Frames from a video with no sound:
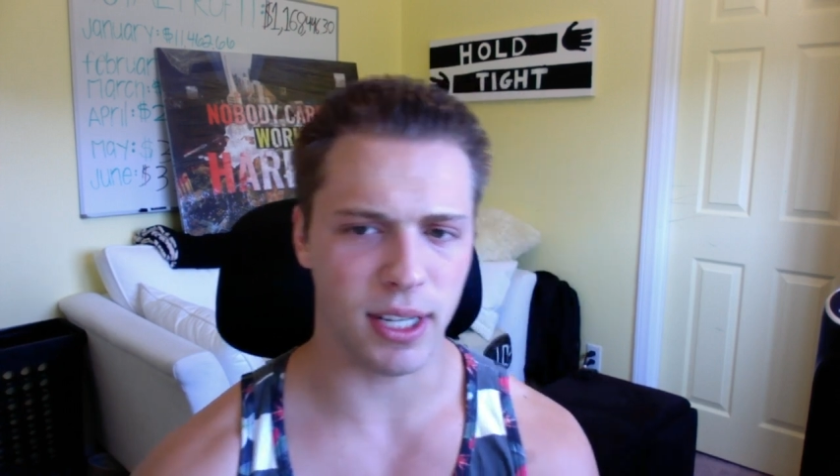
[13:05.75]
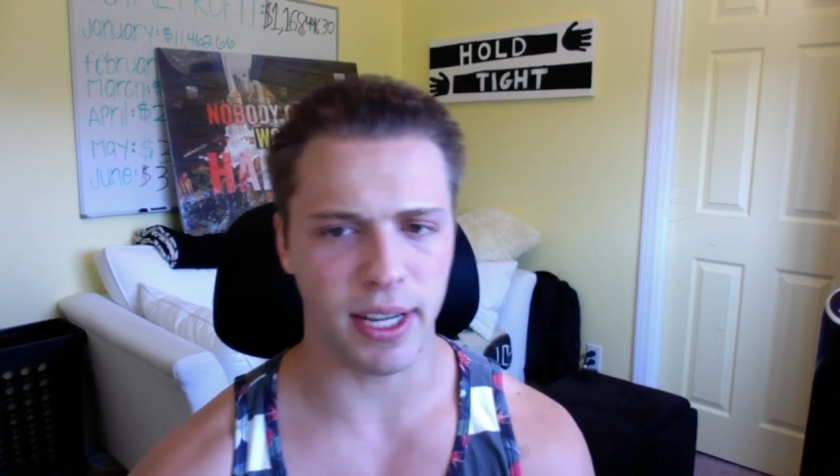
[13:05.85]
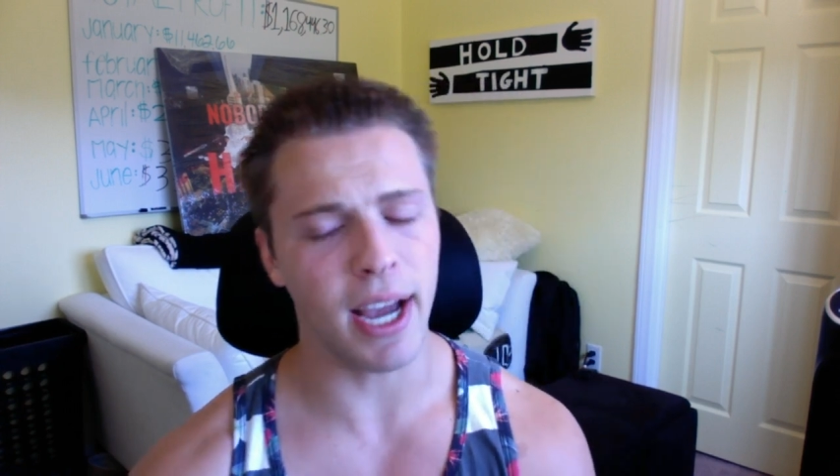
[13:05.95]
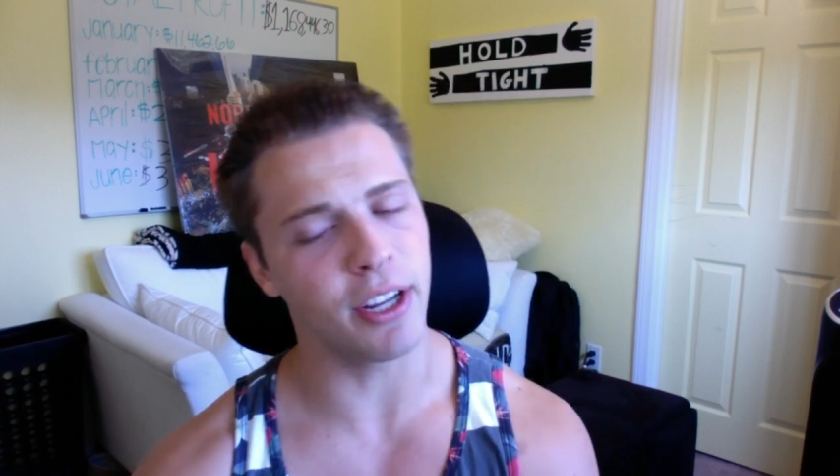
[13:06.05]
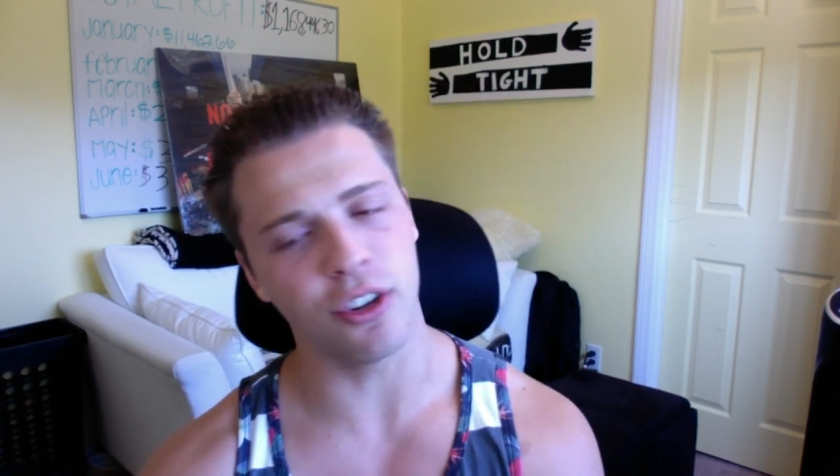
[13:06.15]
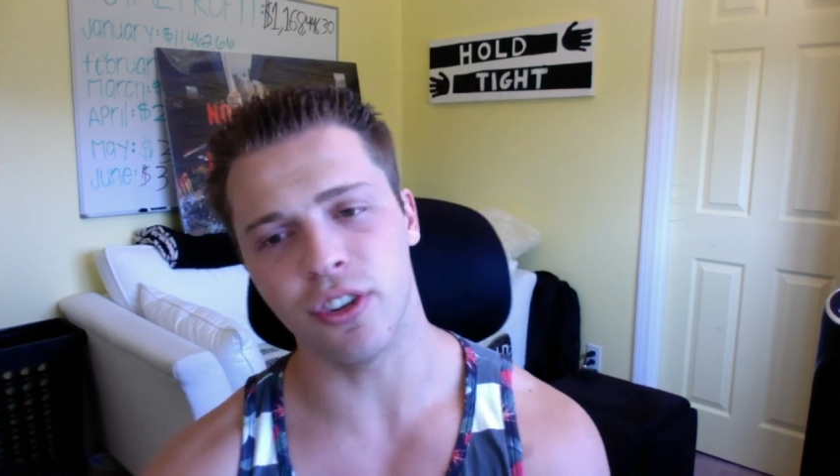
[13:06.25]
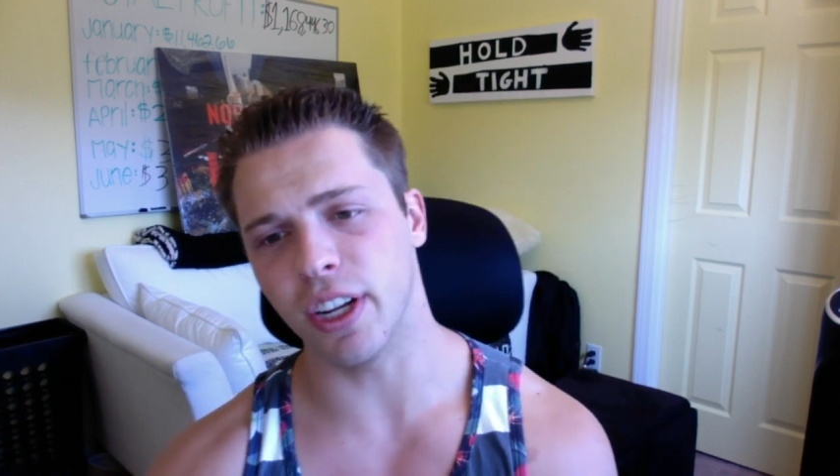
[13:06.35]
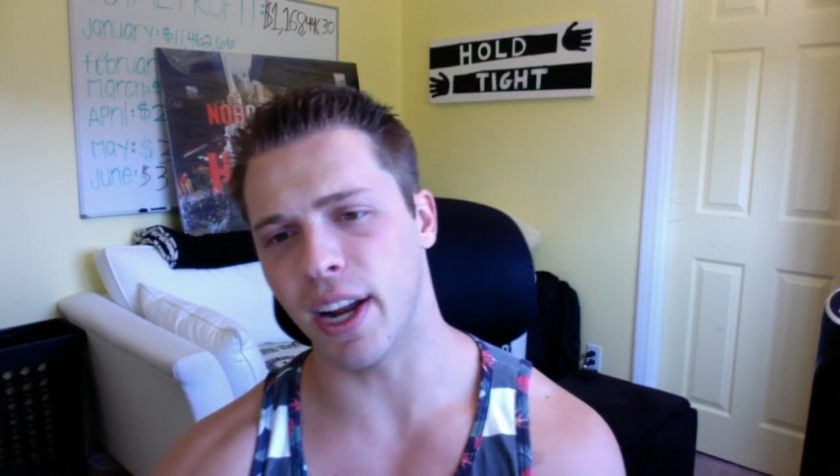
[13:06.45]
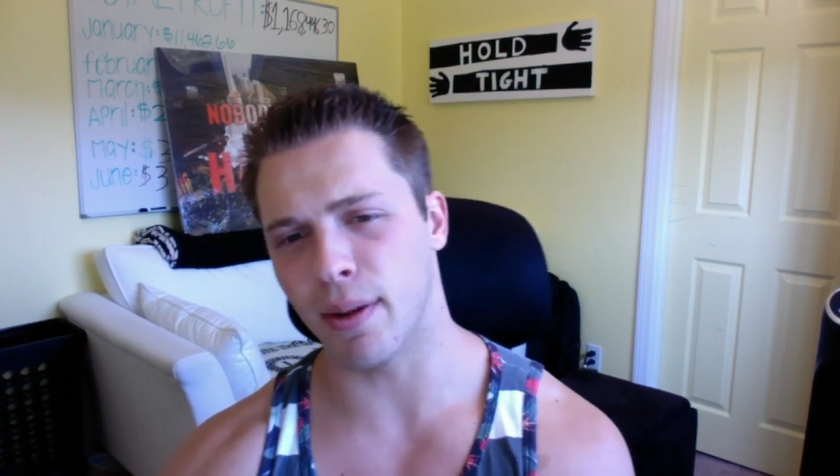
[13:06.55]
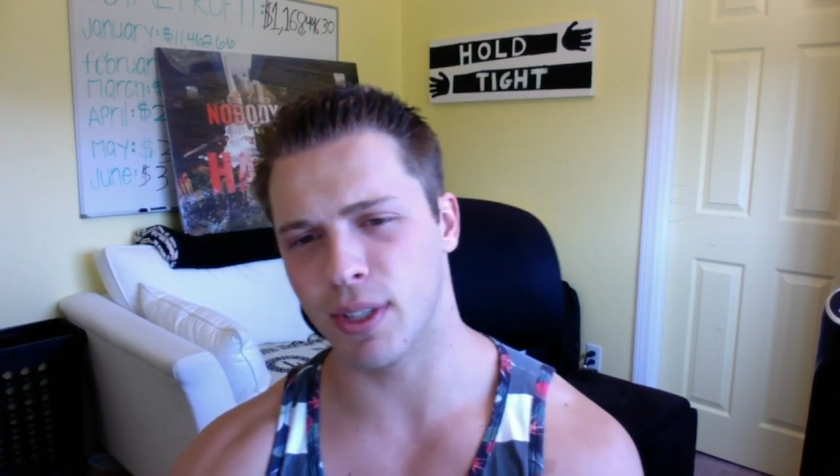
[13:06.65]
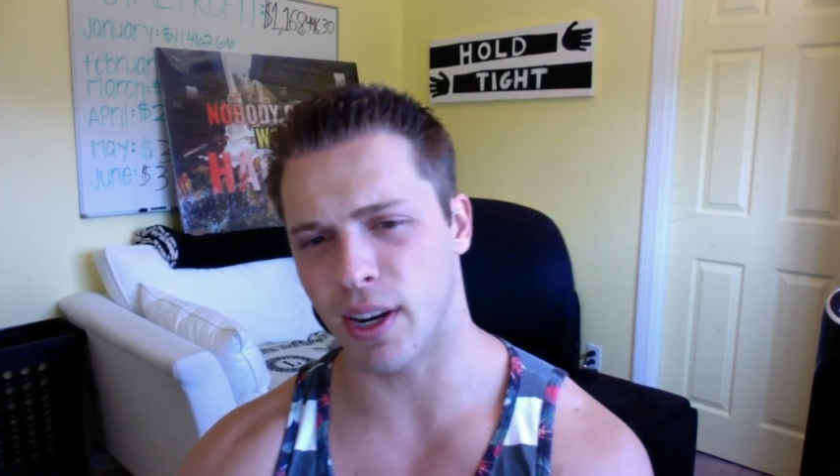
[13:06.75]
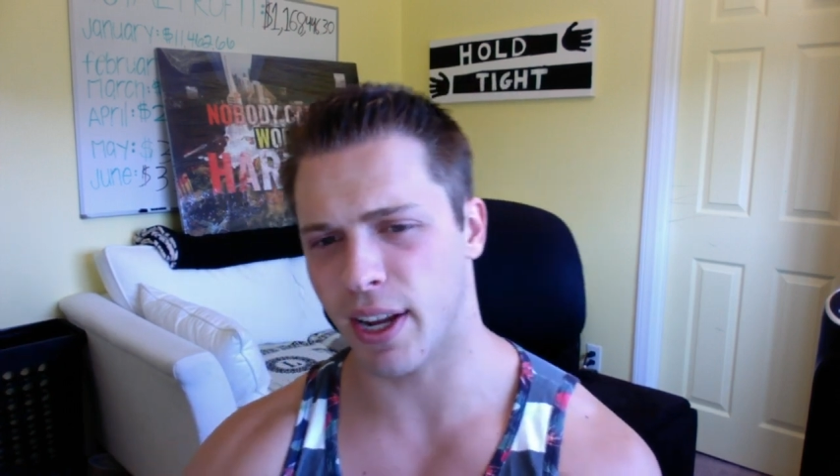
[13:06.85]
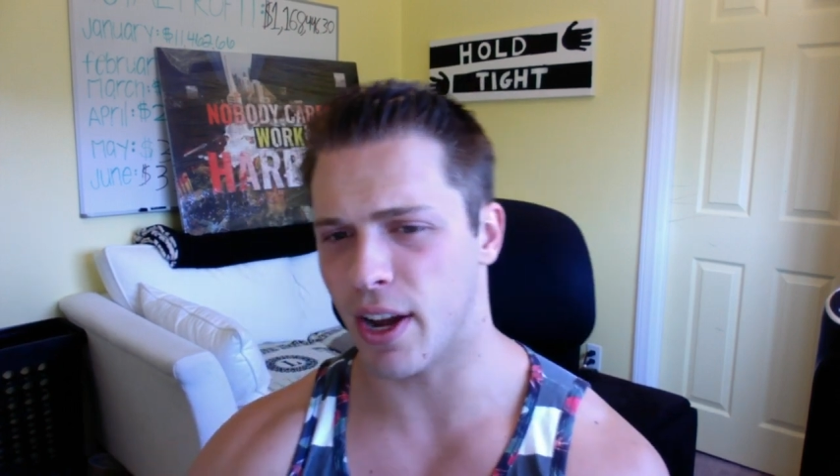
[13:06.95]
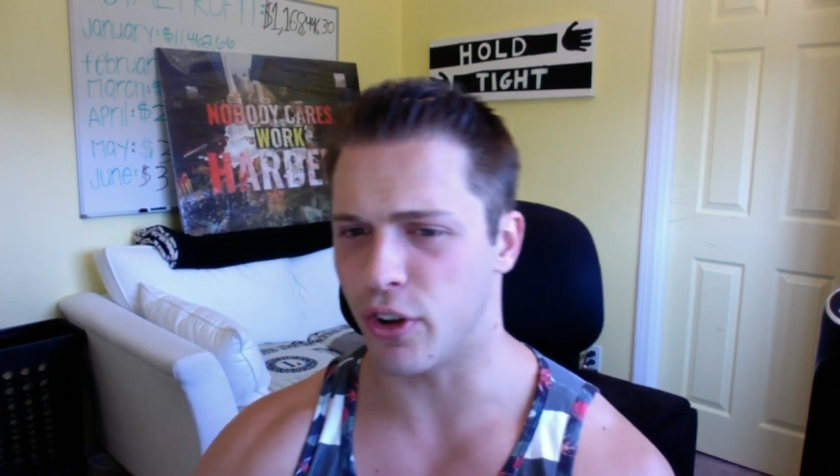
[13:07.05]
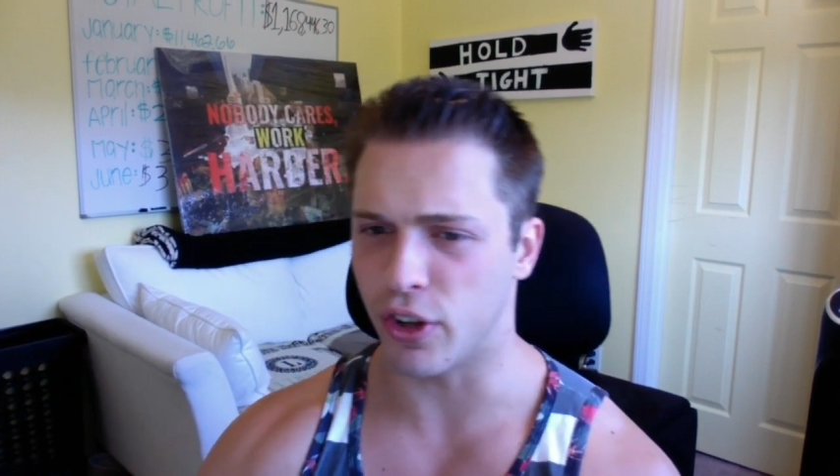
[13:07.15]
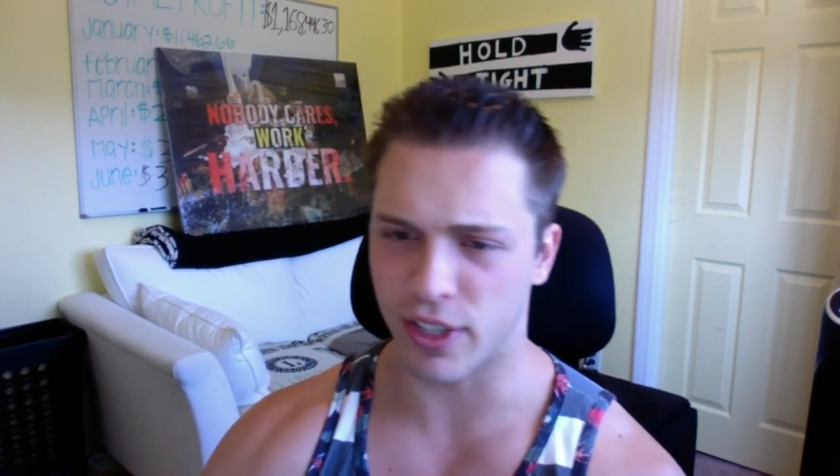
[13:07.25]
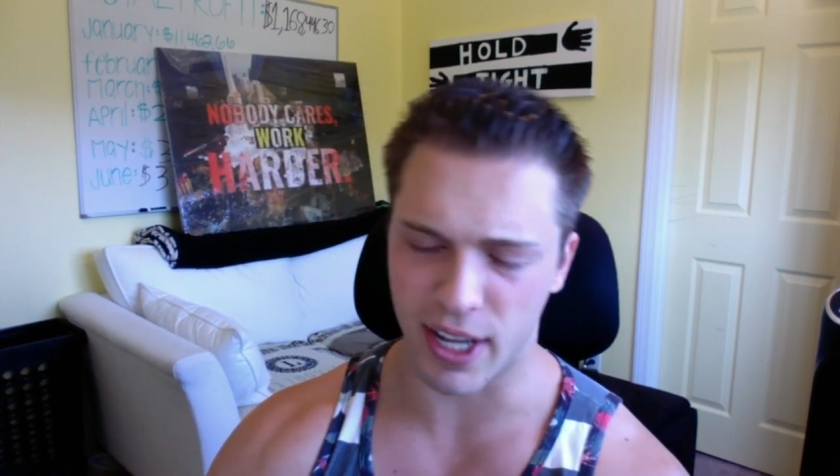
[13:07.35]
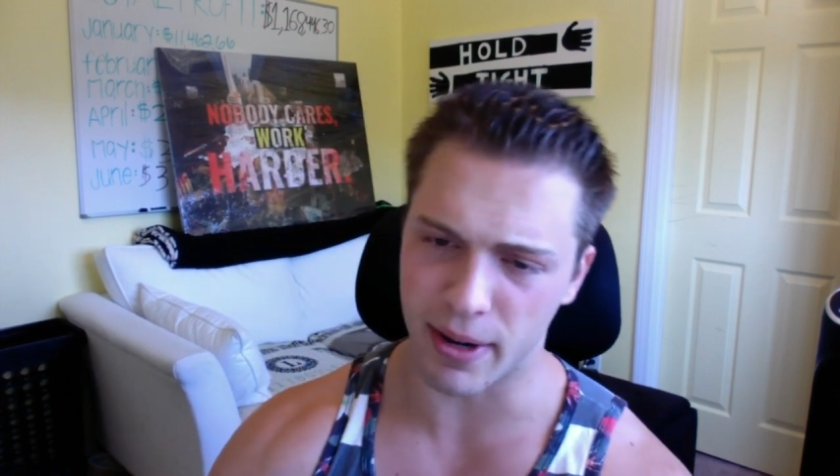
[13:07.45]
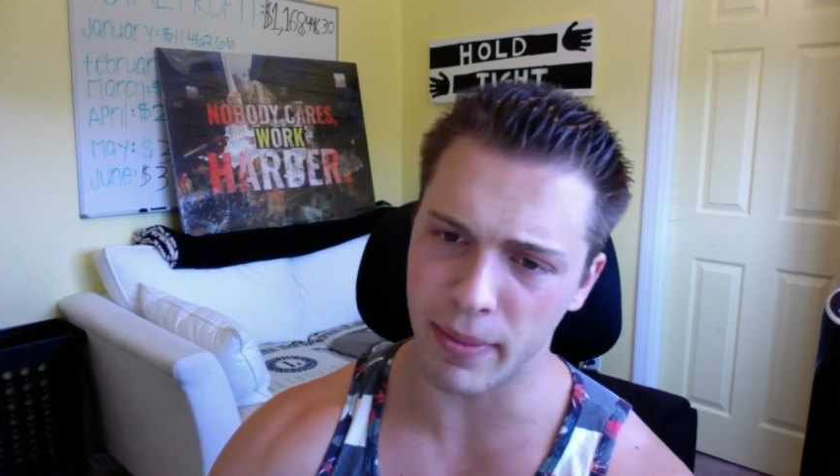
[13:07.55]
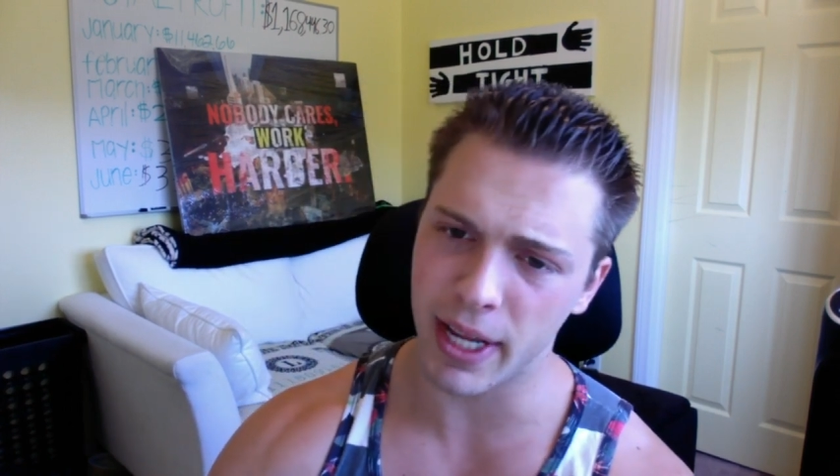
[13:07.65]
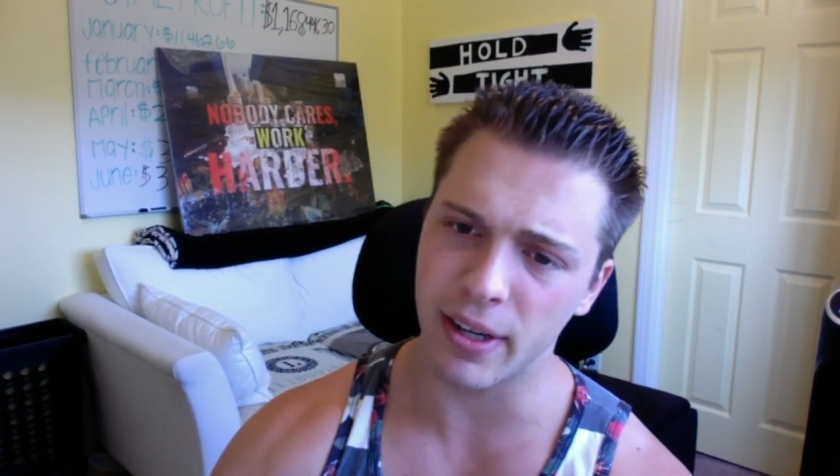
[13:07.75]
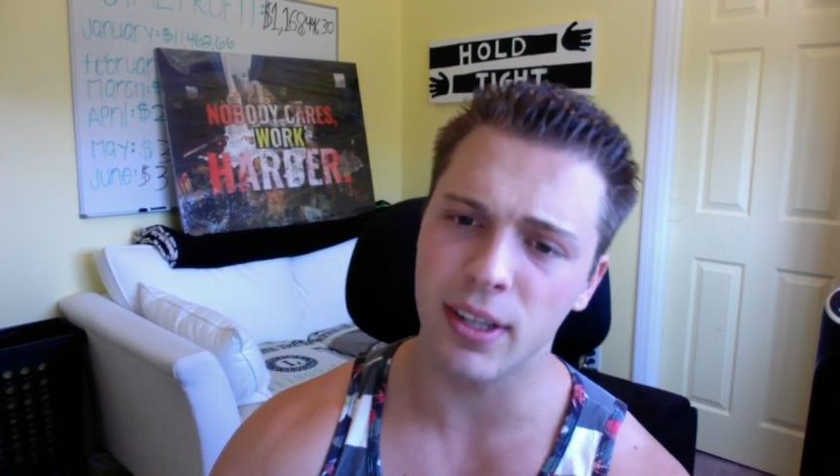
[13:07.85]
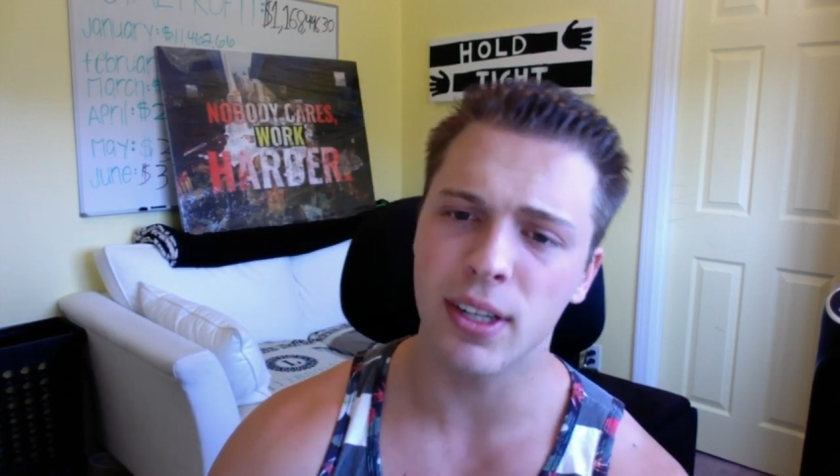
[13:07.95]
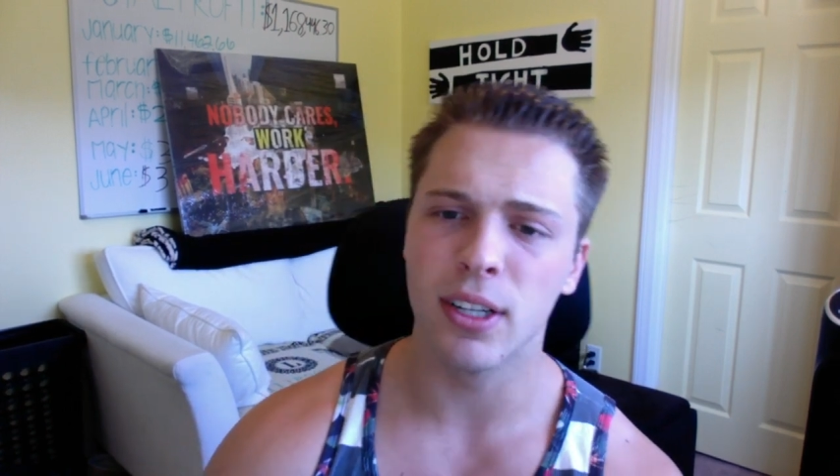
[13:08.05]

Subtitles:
Yeah, you just need an Amazon account. You can send them in,